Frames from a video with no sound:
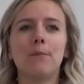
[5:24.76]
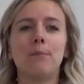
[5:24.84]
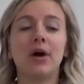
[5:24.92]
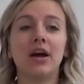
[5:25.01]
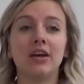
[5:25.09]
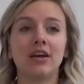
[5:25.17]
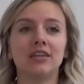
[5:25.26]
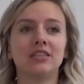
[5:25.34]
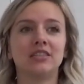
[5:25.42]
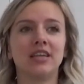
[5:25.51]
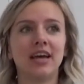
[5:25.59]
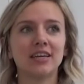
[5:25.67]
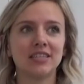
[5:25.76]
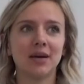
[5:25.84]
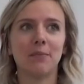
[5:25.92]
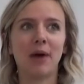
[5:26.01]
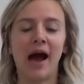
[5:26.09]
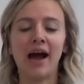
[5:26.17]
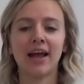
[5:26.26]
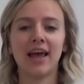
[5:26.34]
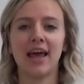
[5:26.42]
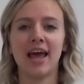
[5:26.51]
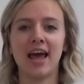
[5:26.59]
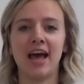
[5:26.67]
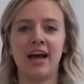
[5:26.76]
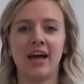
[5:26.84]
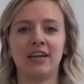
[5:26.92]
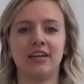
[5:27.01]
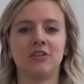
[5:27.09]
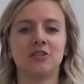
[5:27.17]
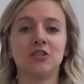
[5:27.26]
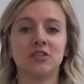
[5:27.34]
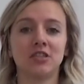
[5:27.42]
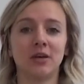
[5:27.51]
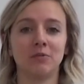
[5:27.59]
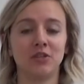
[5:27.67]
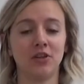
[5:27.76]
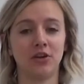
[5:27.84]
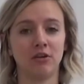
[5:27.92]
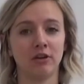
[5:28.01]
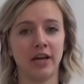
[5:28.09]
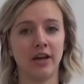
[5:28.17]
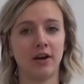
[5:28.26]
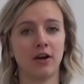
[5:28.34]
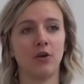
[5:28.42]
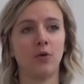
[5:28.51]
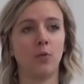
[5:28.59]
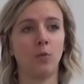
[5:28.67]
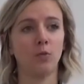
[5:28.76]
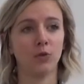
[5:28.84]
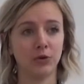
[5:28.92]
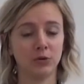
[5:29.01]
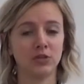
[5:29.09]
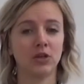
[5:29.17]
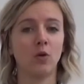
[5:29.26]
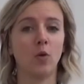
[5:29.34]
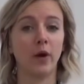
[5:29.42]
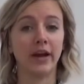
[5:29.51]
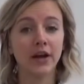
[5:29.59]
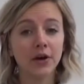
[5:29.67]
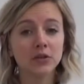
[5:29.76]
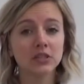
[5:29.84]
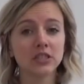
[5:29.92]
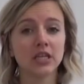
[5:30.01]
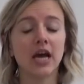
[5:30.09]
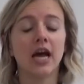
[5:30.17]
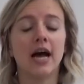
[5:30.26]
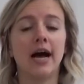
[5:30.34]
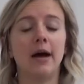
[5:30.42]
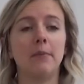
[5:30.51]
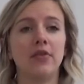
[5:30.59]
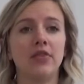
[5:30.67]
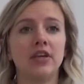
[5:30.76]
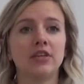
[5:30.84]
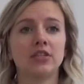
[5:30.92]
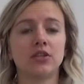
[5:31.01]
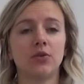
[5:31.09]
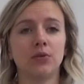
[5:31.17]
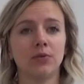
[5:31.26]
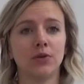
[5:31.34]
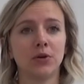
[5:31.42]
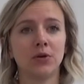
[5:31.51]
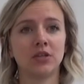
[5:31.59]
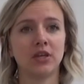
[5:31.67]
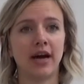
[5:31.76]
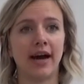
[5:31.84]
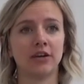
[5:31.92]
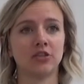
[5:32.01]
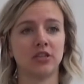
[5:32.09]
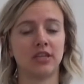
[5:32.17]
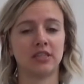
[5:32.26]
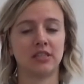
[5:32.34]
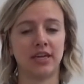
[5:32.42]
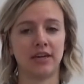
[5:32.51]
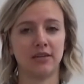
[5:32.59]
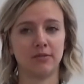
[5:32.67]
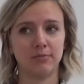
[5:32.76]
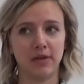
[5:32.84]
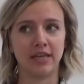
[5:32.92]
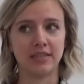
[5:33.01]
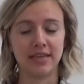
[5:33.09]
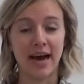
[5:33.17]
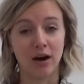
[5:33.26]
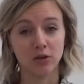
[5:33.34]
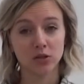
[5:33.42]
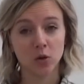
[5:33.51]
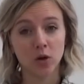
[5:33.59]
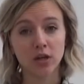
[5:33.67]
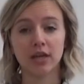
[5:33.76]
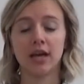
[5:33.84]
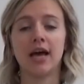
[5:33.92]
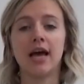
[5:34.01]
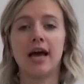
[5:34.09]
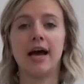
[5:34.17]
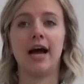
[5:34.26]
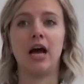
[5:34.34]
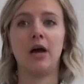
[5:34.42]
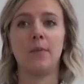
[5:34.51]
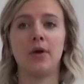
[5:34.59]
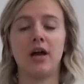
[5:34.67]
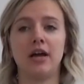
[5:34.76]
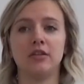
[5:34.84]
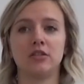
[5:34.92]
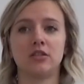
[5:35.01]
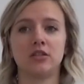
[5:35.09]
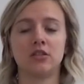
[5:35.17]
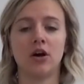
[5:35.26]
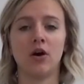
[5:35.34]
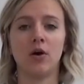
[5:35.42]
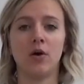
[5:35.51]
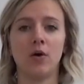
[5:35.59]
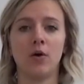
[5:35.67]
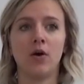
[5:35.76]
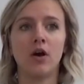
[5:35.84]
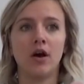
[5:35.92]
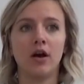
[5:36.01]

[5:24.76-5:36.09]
But you can take a step back and introduce them to the Greek root oikos, and this root actually means household, and so